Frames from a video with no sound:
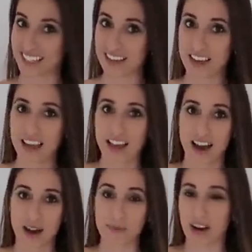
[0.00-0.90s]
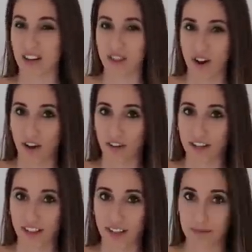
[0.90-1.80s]
Mm -hmm. um, not a thong or
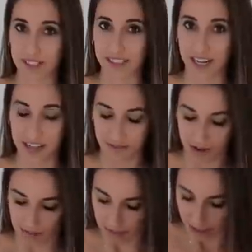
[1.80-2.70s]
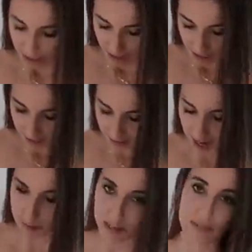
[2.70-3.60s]
anything, but it's got enough coverage.
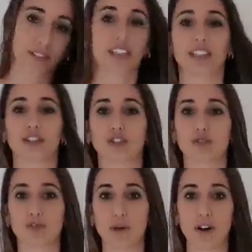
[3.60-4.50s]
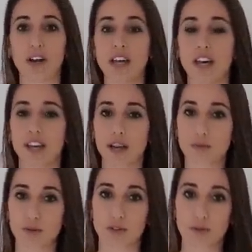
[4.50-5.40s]
Top definitely a little too small.
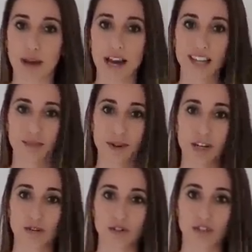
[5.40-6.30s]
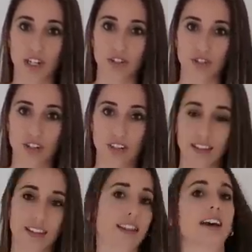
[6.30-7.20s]
Comes with two pads, but no strings or anything
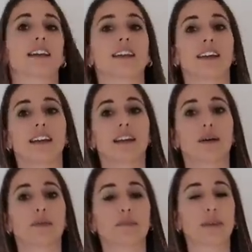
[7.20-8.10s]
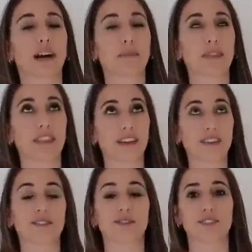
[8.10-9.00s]
like that but I'm in
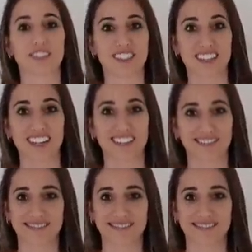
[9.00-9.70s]
love with the design.